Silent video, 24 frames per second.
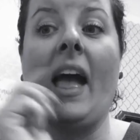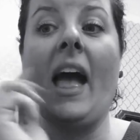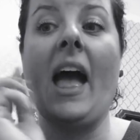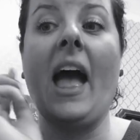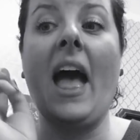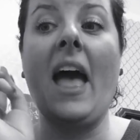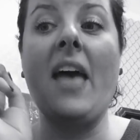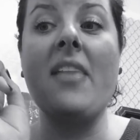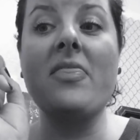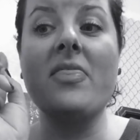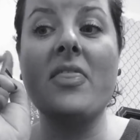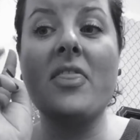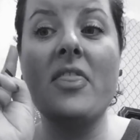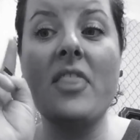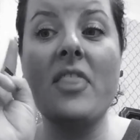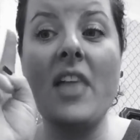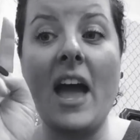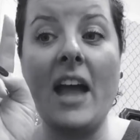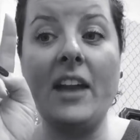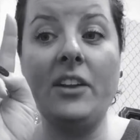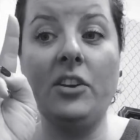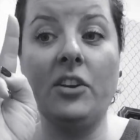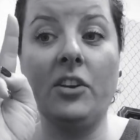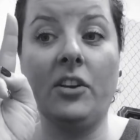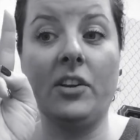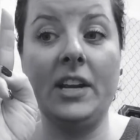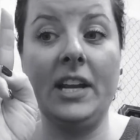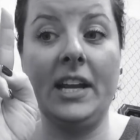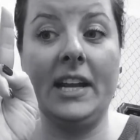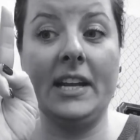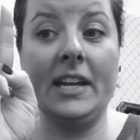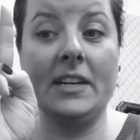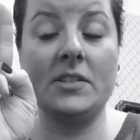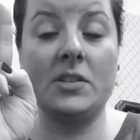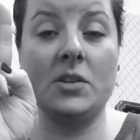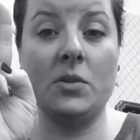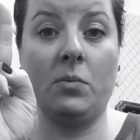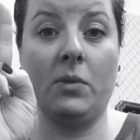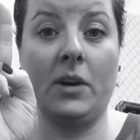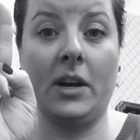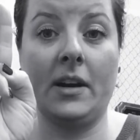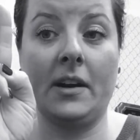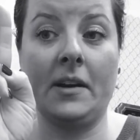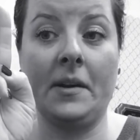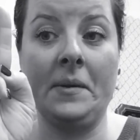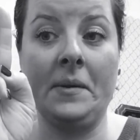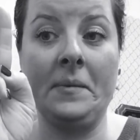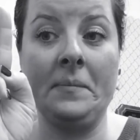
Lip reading: And then you're going to get to work.